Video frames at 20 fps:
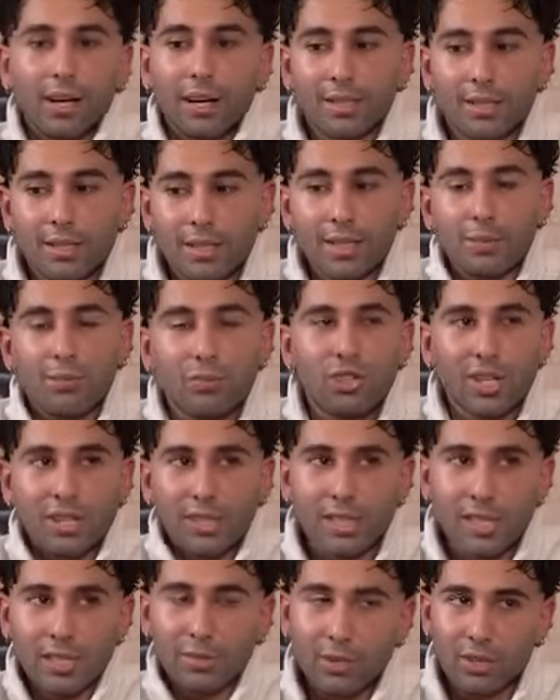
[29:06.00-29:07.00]
and sleep
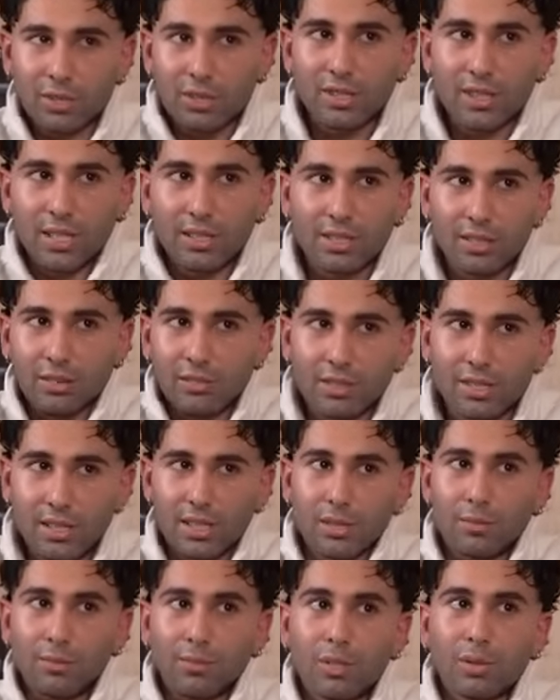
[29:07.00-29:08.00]
just as much as I need to
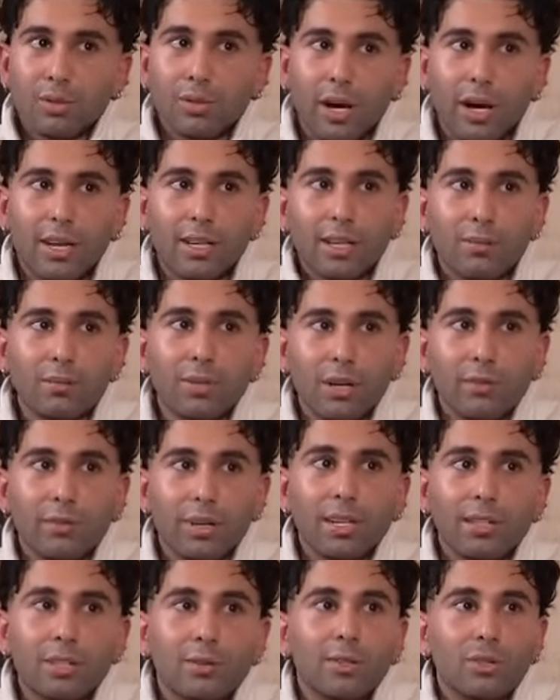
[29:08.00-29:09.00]
sleep. So I can be
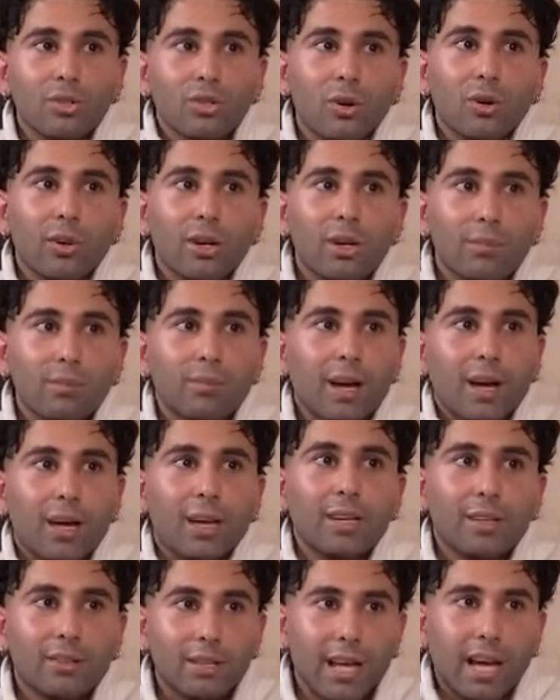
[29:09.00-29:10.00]
awake to enjoy
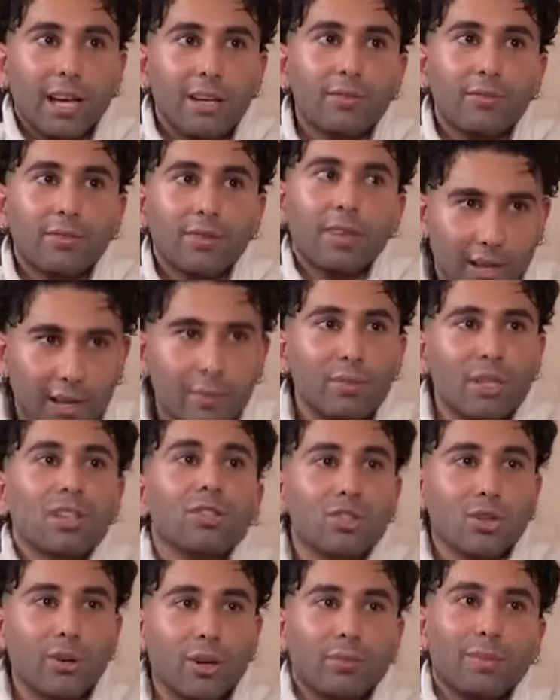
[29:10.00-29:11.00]
my life and be
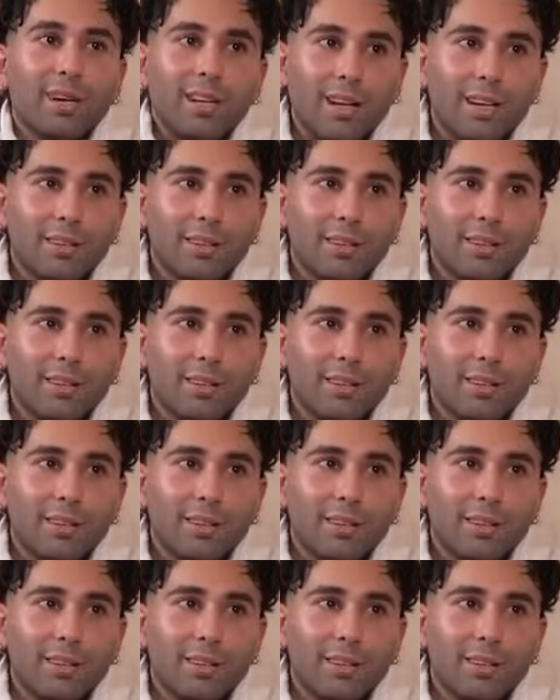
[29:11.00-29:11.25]
enjoying my